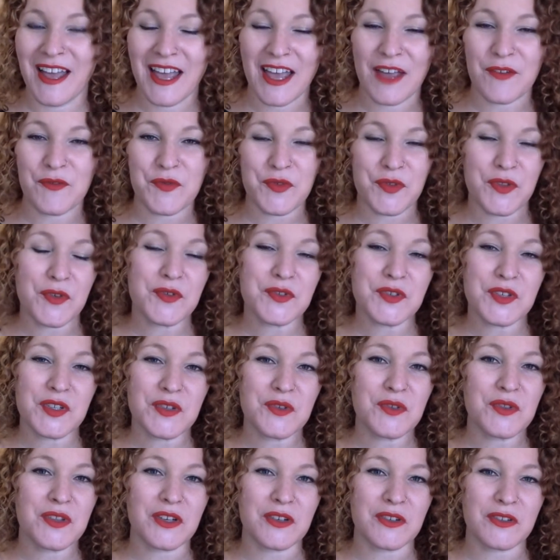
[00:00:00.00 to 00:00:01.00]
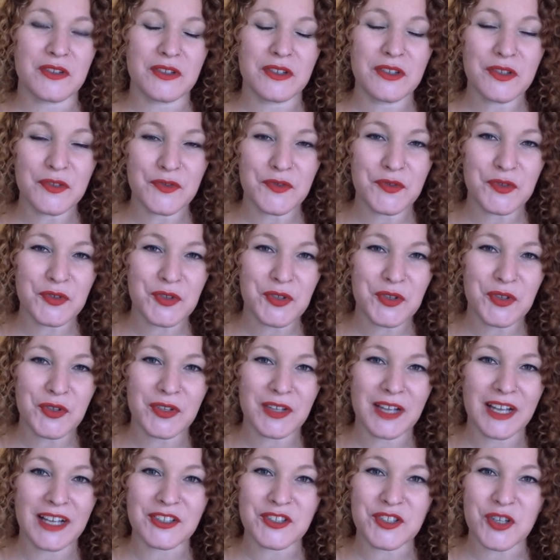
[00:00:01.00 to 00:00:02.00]
And for those of you that are a little frugal
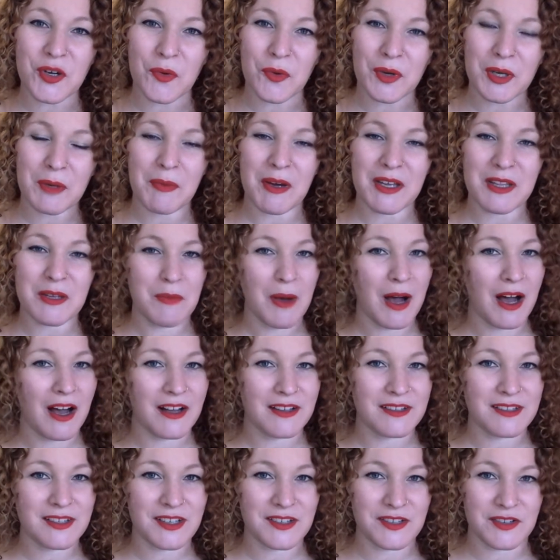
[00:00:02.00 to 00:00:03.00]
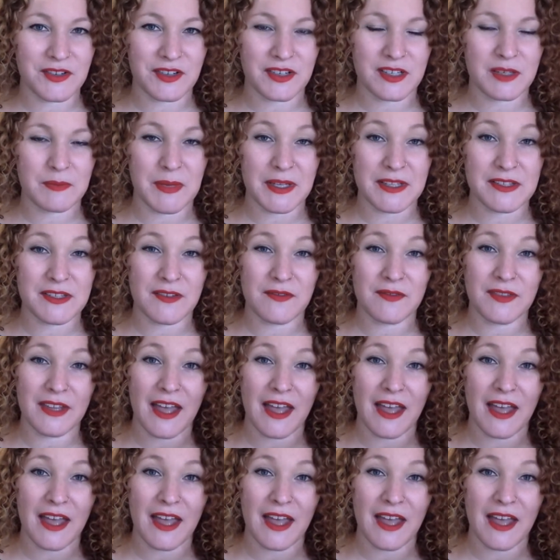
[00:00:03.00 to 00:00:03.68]
and don't want to buy the pods because they're expensive,